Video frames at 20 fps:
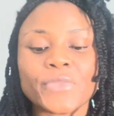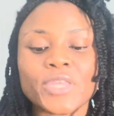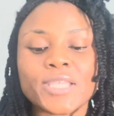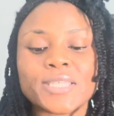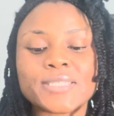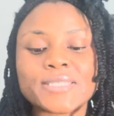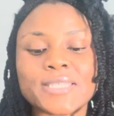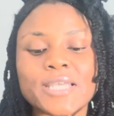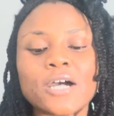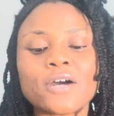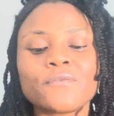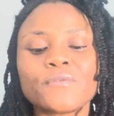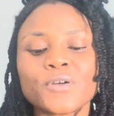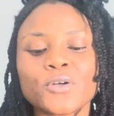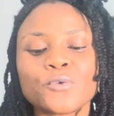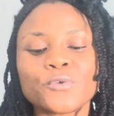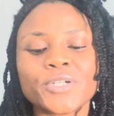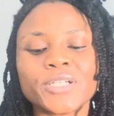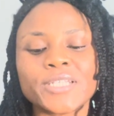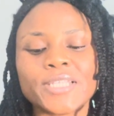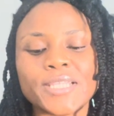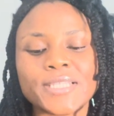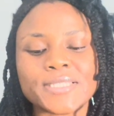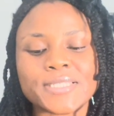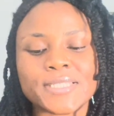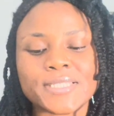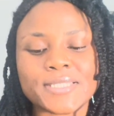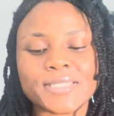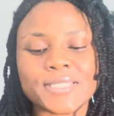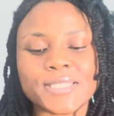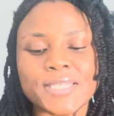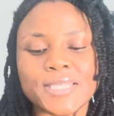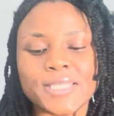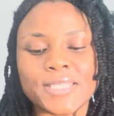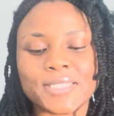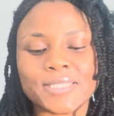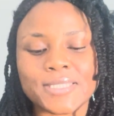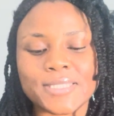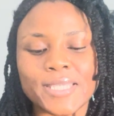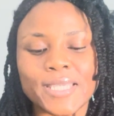Self-awareness is
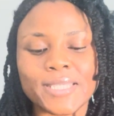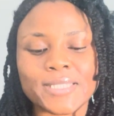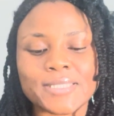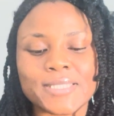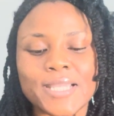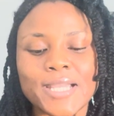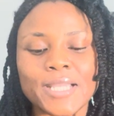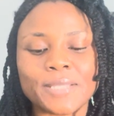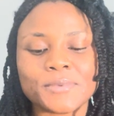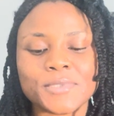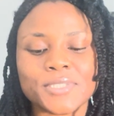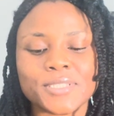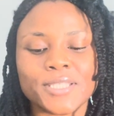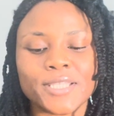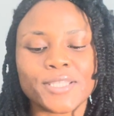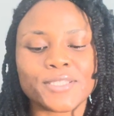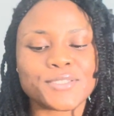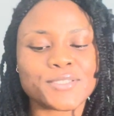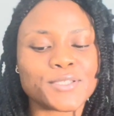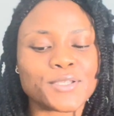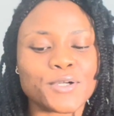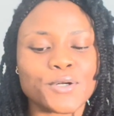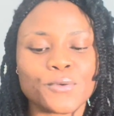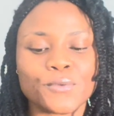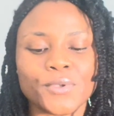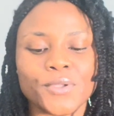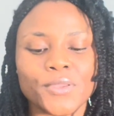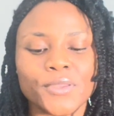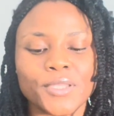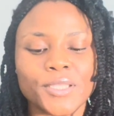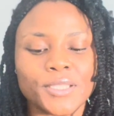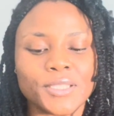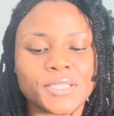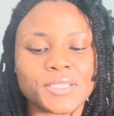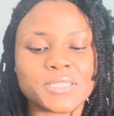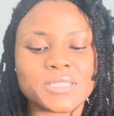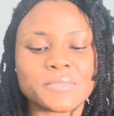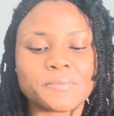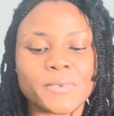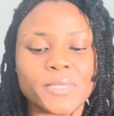key. Take time today to go within
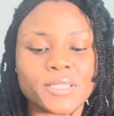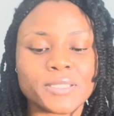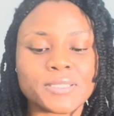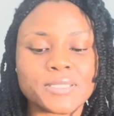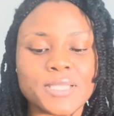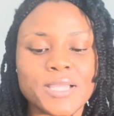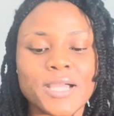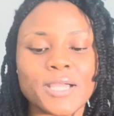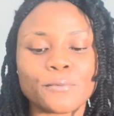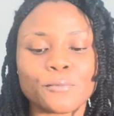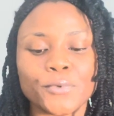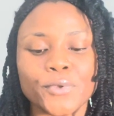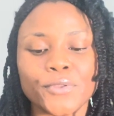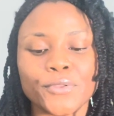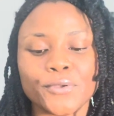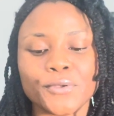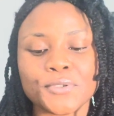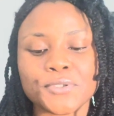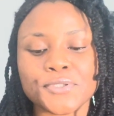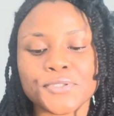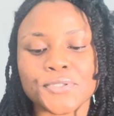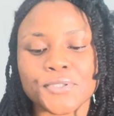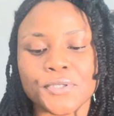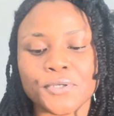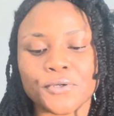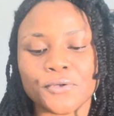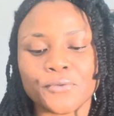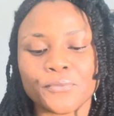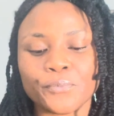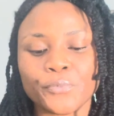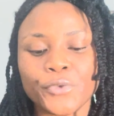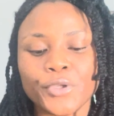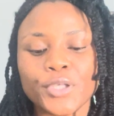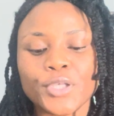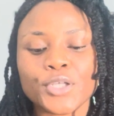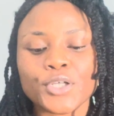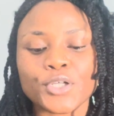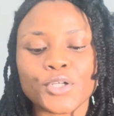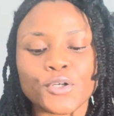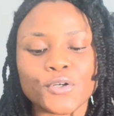and spend time with your soul.
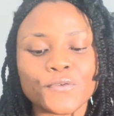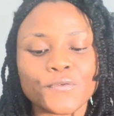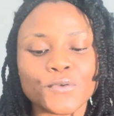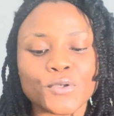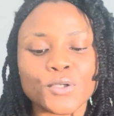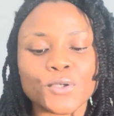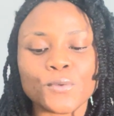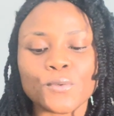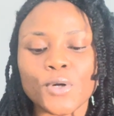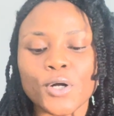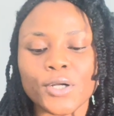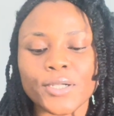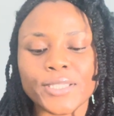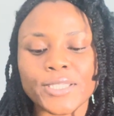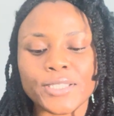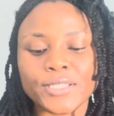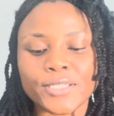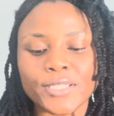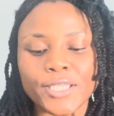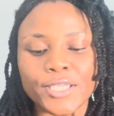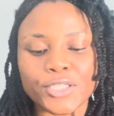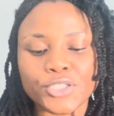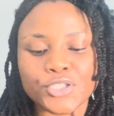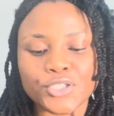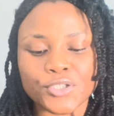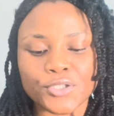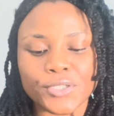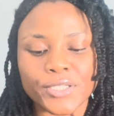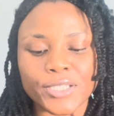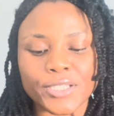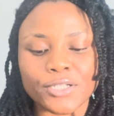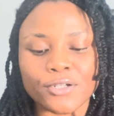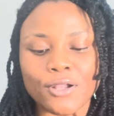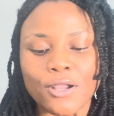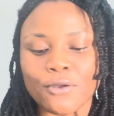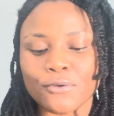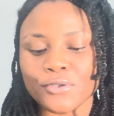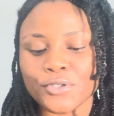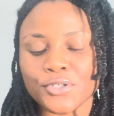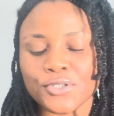Go for a walk in nature and
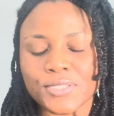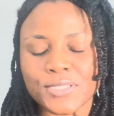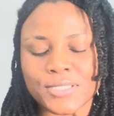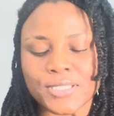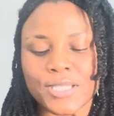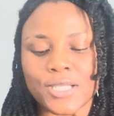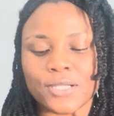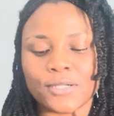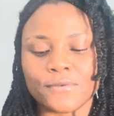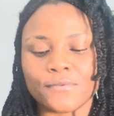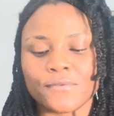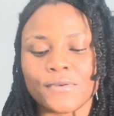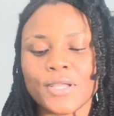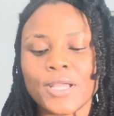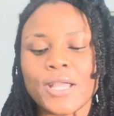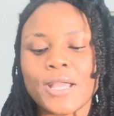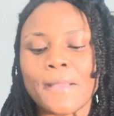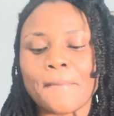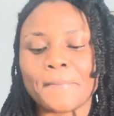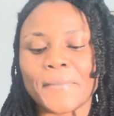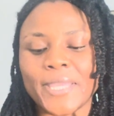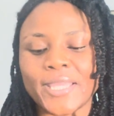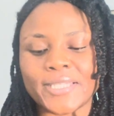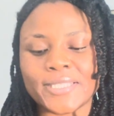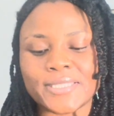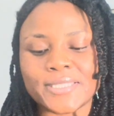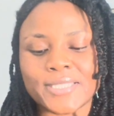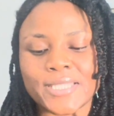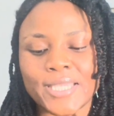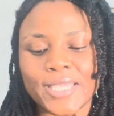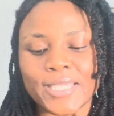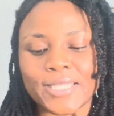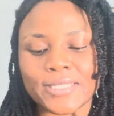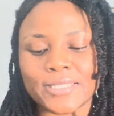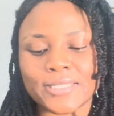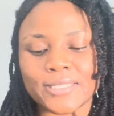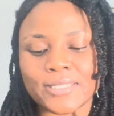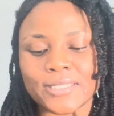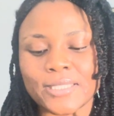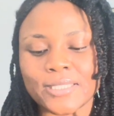ground yourself.
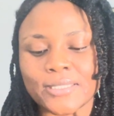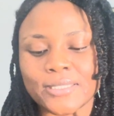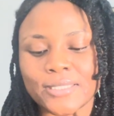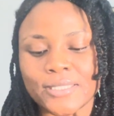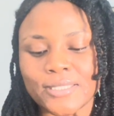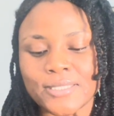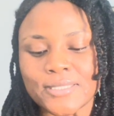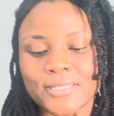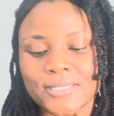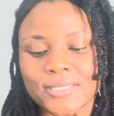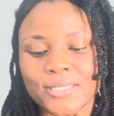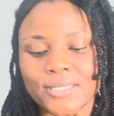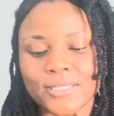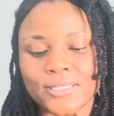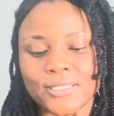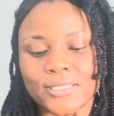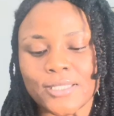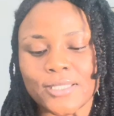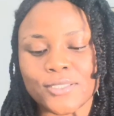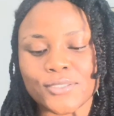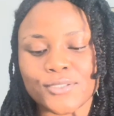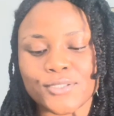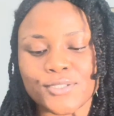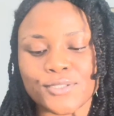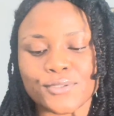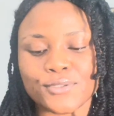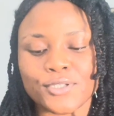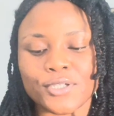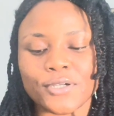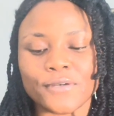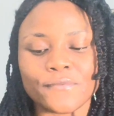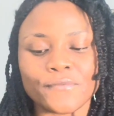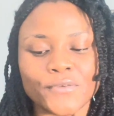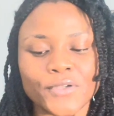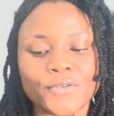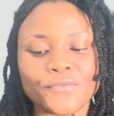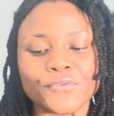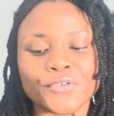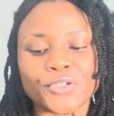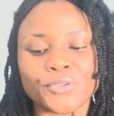Meditate, listen to your
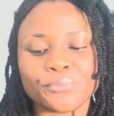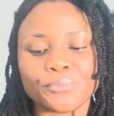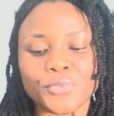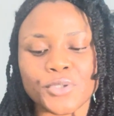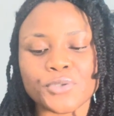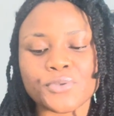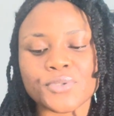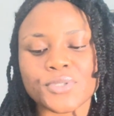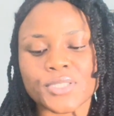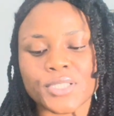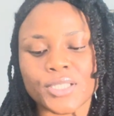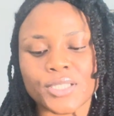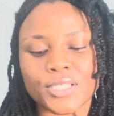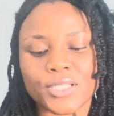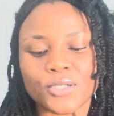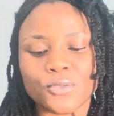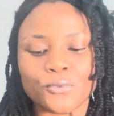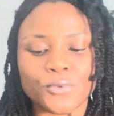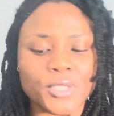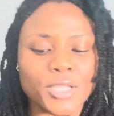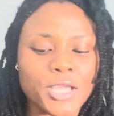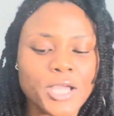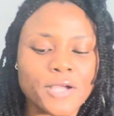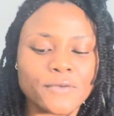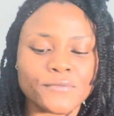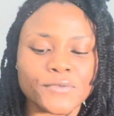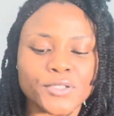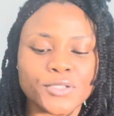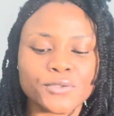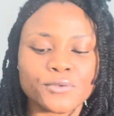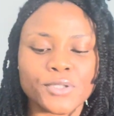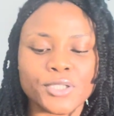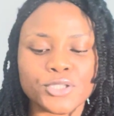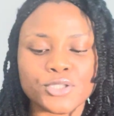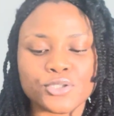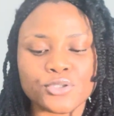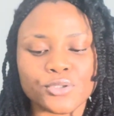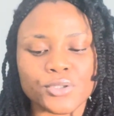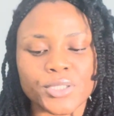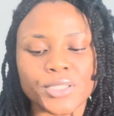favorite music, whatever you
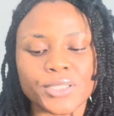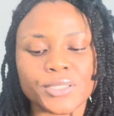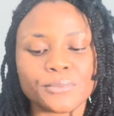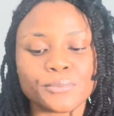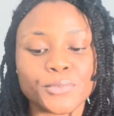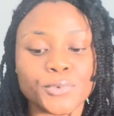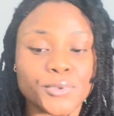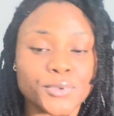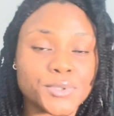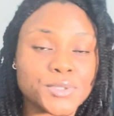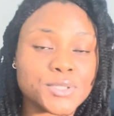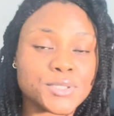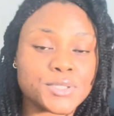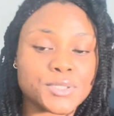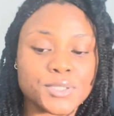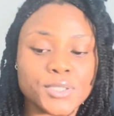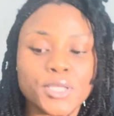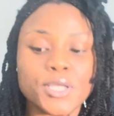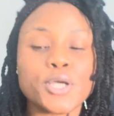enjoy most.